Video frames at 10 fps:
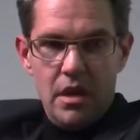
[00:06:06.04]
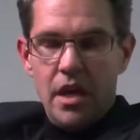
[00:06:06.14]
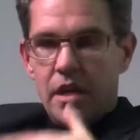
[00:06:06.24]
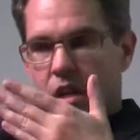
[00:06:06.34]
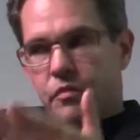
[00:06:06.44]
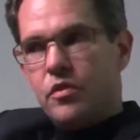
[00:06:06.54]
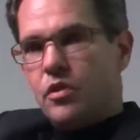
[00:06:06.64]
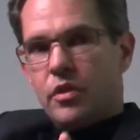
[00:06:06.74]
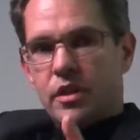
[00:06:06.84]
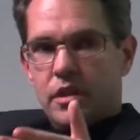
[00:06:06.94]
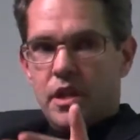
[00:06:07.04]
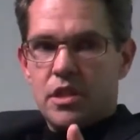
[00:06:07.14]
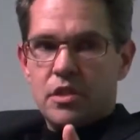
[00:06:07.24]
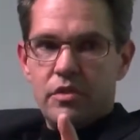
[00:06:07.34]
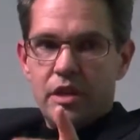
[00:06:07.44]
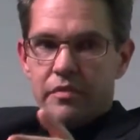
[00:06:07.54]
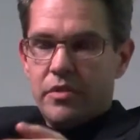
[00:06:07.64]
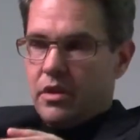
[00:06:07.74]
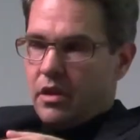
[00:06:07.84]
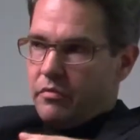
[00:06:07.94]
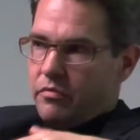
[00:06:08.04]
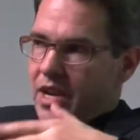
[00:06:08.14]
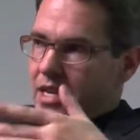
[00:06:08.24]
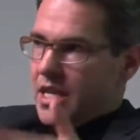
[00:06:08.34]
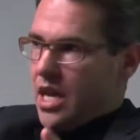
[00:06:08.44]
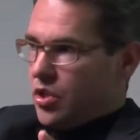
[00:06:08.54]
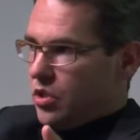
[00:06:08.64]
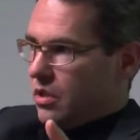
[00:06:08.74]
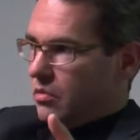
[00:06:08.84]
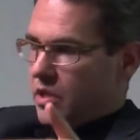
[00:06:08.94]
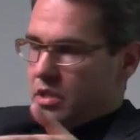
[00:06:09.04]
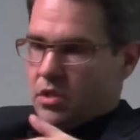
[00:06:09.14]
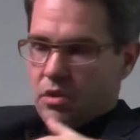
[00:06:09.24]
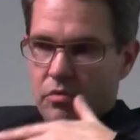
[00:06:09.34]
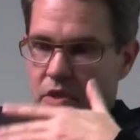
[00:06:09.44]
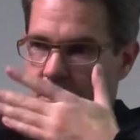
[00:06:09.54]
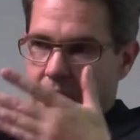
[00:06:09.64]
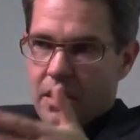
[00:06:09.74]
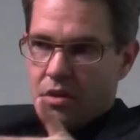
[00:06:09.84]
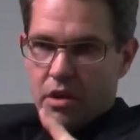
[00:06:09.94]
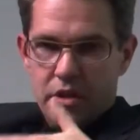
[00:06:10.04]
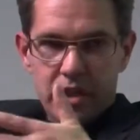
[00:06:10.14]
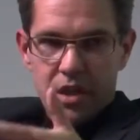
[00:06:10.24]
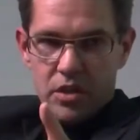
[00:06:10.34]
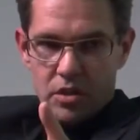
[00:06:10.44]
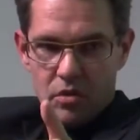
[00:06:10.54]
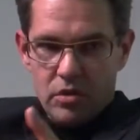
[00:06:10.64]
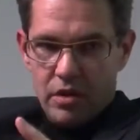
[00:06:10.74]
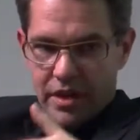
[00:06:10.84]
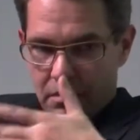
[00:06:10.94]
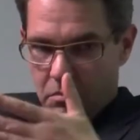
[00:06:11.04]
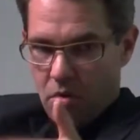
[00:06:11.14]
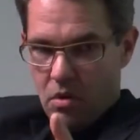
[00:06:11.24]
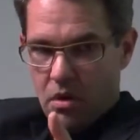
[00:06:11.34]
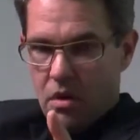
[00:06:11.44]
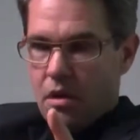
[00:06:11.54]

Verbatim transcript: And if you look at the history of, of radiation, which is only about one hundred years old or a little more,